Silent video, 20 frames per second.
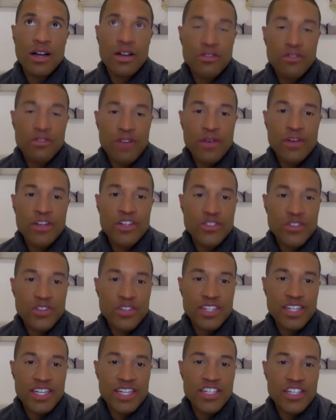very
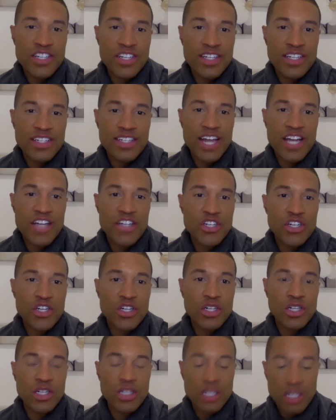strategic,
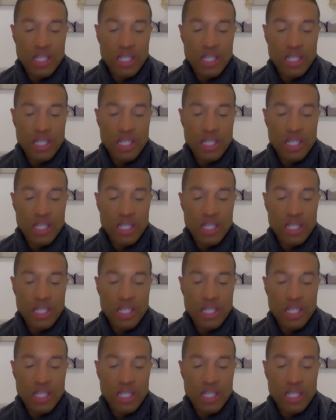intentional